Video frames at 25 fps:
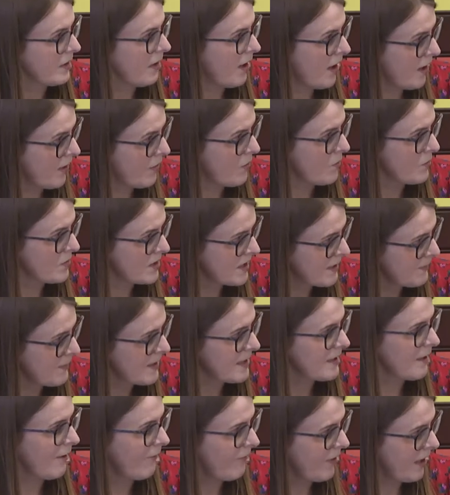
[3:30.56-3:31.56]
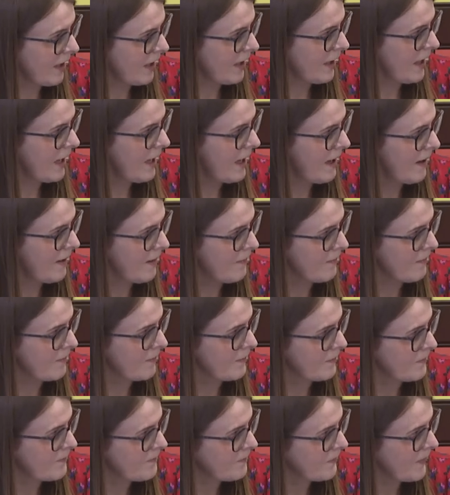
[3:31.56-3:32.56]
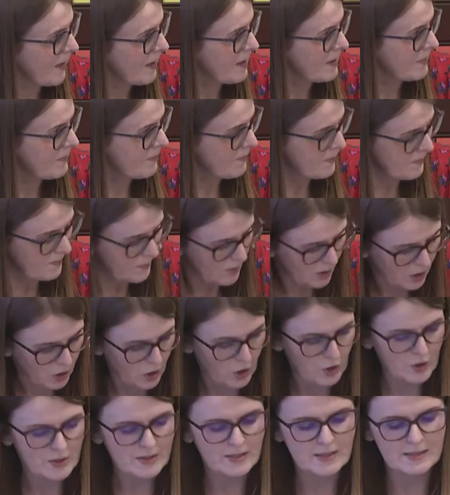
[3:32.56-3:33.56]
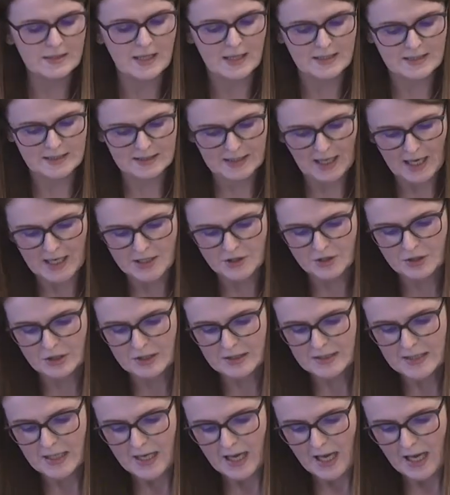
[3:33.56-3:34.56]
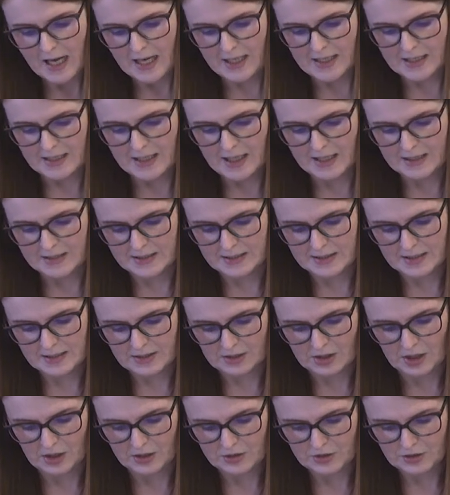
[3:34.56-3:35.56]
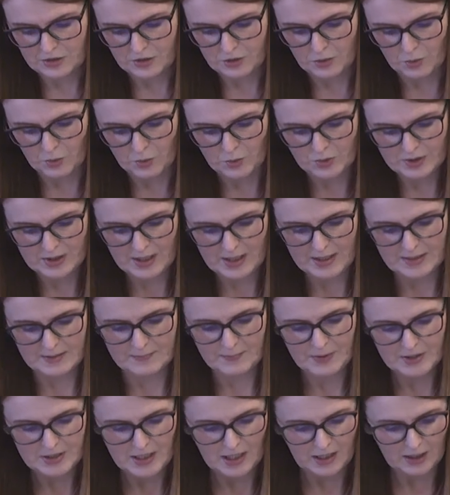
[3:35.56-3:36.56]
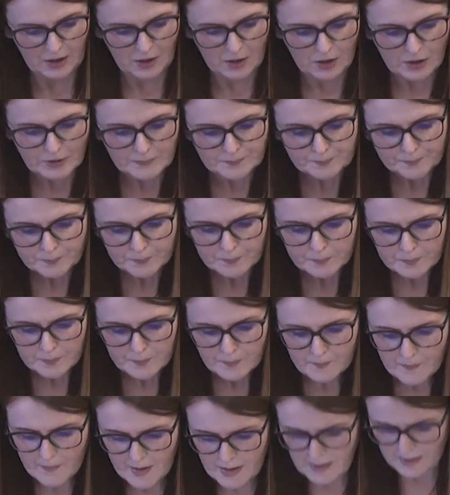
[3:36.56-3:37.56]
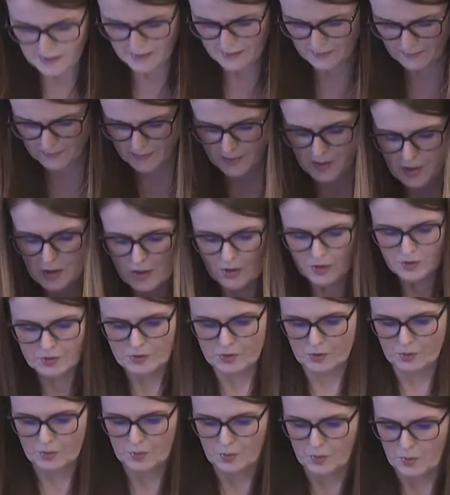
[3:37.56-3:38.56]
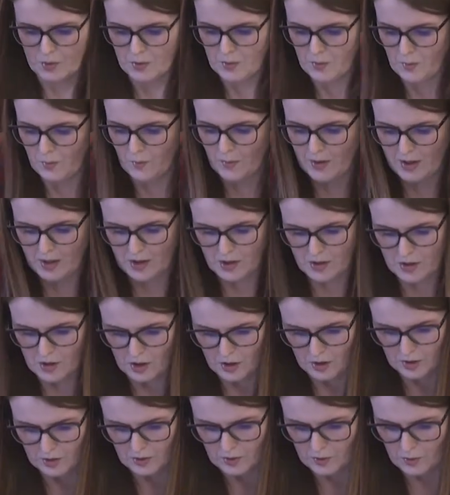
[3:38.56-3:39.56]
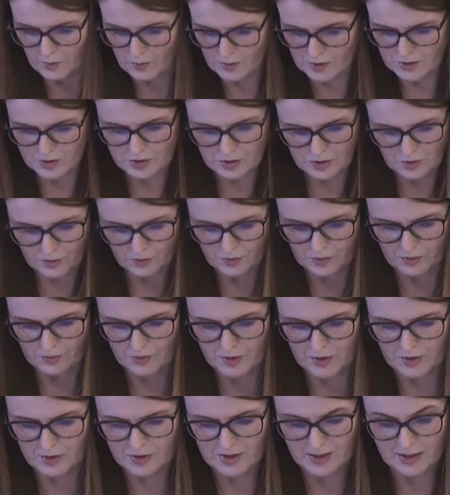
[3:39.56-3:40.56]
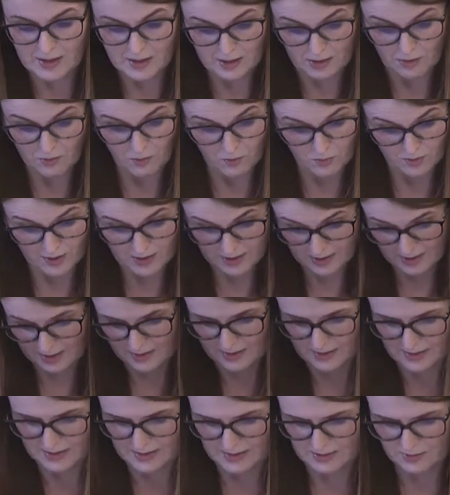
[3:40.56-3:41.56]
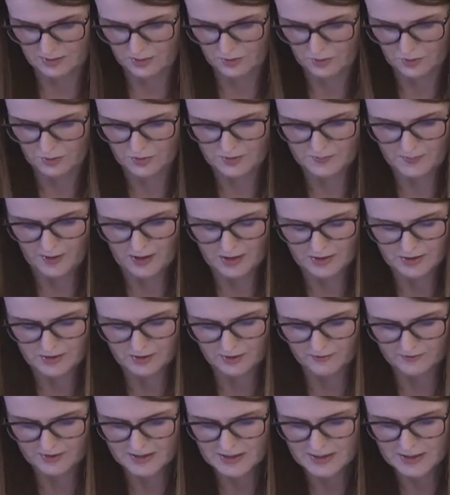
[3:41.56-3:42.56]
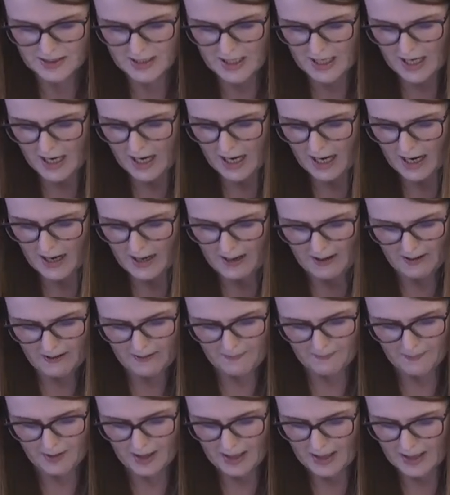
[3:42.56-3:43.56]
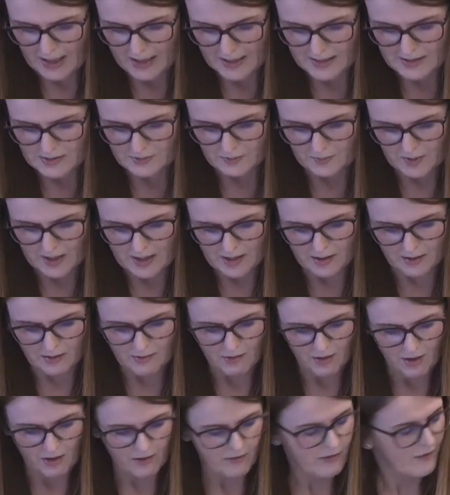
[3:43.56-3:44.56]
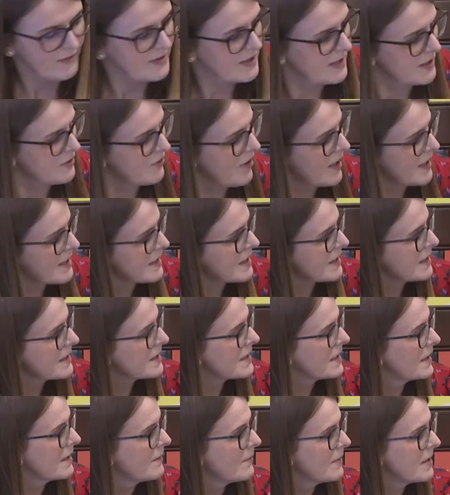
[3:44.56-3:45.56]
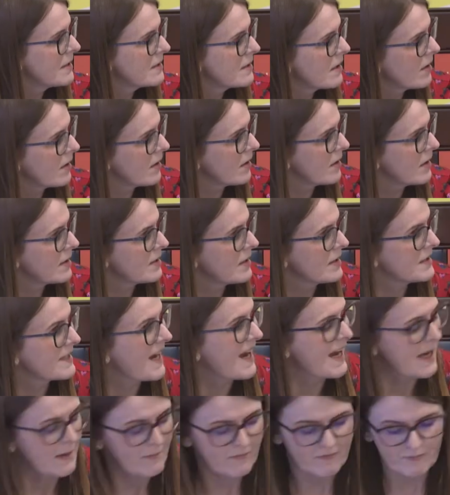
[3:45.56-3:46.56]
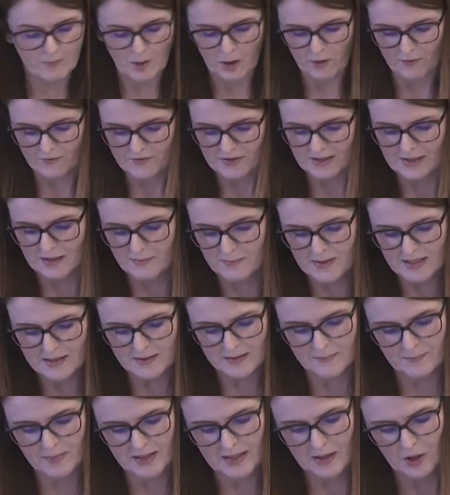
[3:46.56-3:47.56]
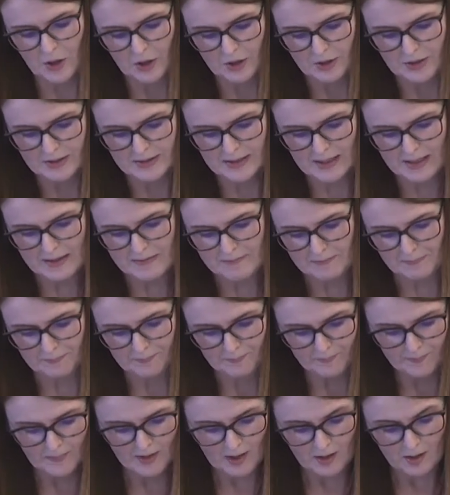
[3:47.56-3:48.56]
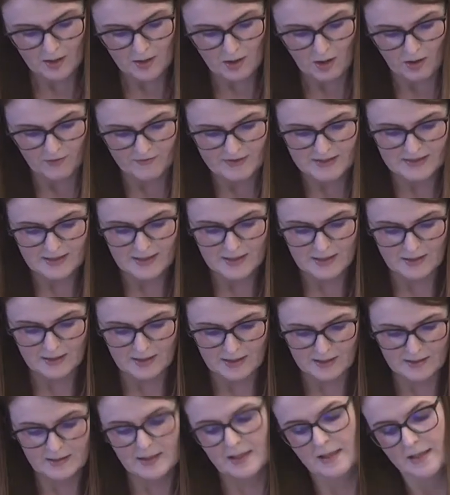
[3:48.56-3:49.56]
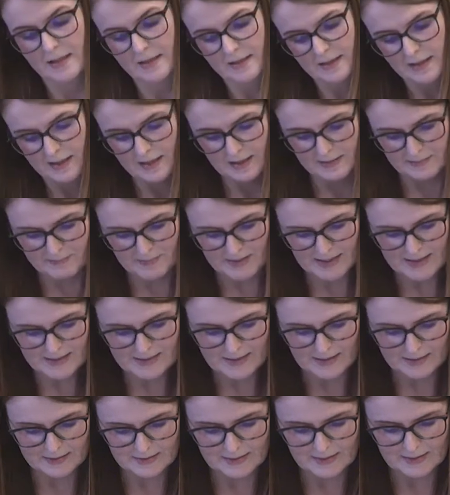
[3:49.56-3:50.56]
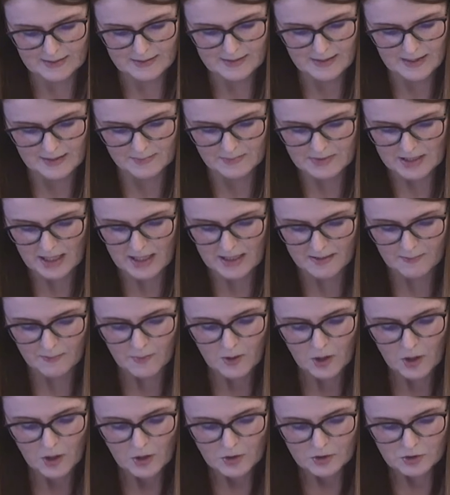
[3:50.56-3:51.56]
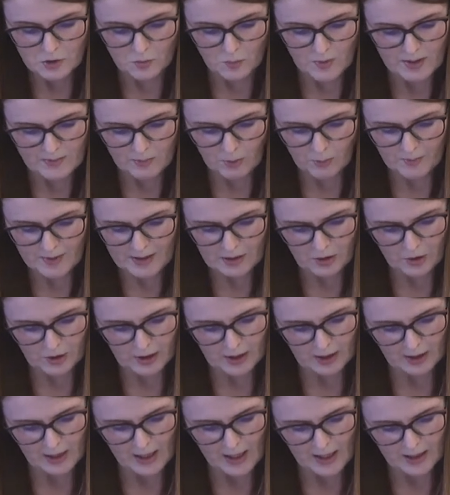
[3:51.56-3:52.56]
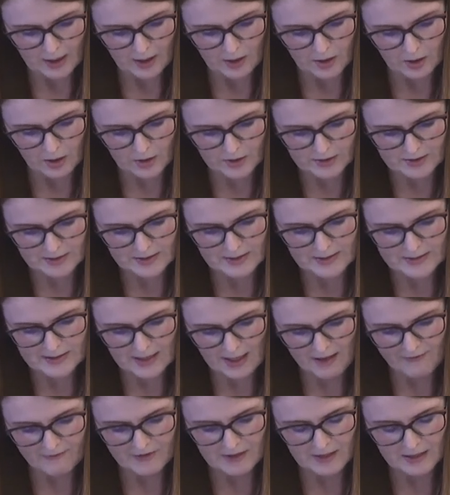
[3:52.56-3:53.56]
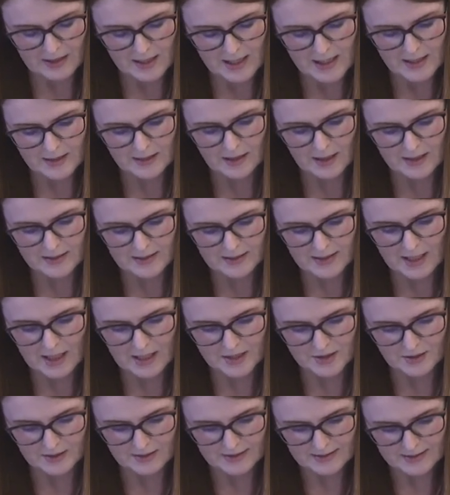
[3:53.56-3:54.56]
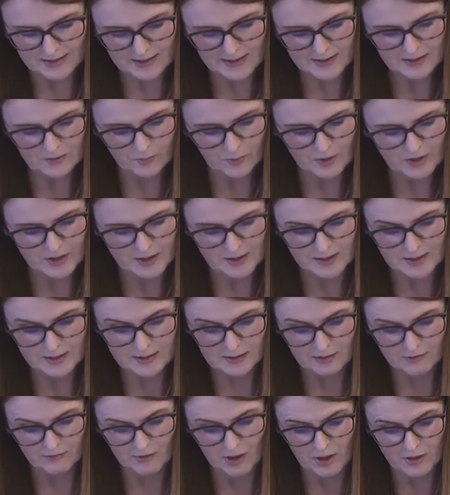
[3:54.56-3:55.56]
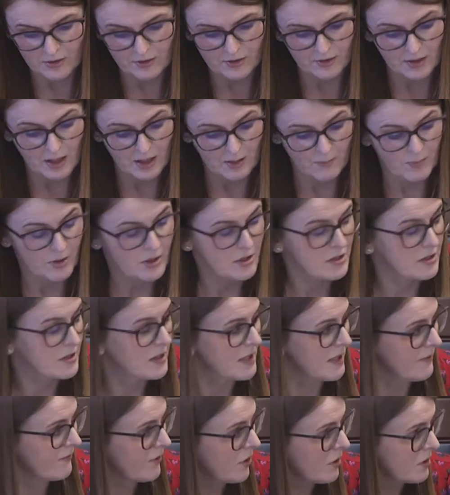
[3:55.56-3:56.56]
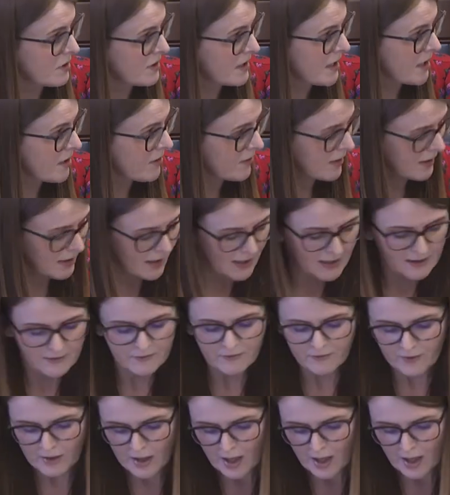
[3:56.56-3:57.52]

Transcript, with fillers: our own specific um, yes. clauses and schedules and, uh, and, discuss those in particular. Um, so we are going to go through the only the, those parts of it. Um, and we are obviously trying to, to limit our the time yeah. of the meeting because um, obviously the, the assembly sitting at the same time. So we will be looking at clauses 7 and 8 and schedule 6 which is around the emergency volunteering leave